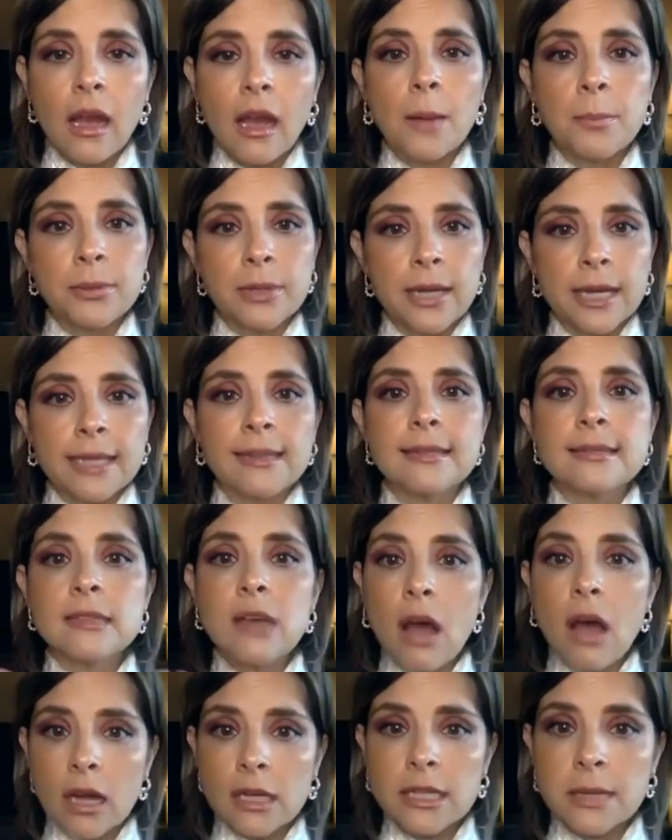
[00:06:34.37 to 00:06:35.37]
applying these
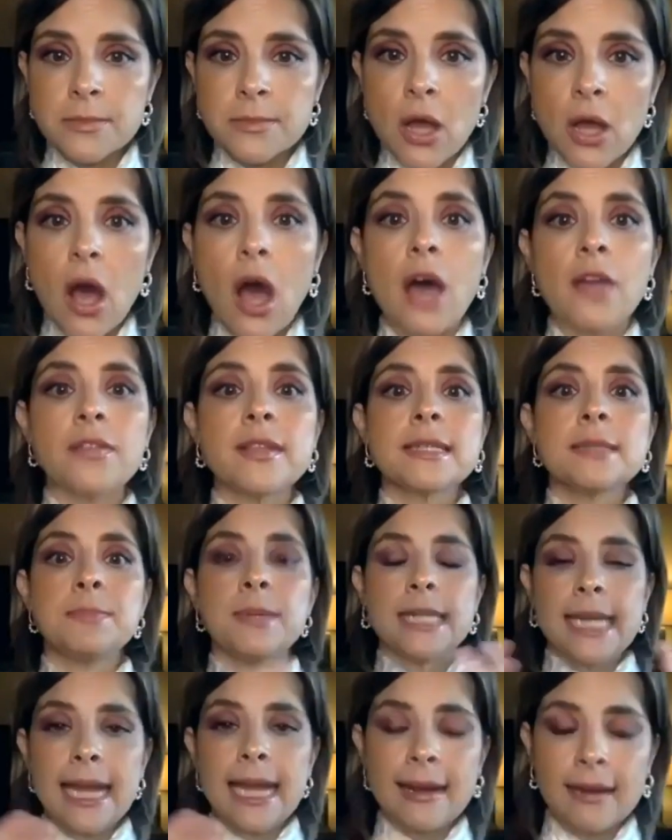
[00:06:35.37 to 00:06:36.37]
condoms on this
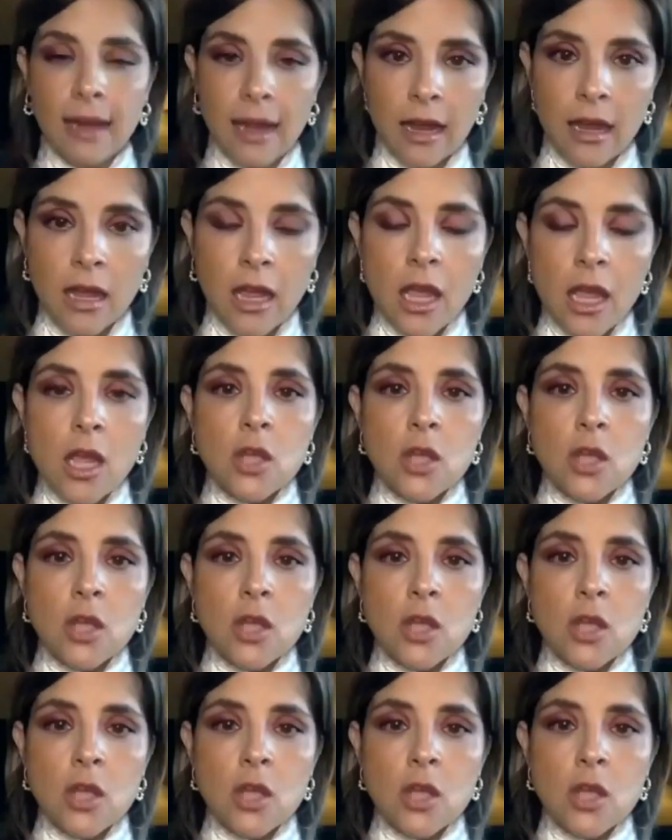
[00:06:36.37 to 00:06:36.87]
banana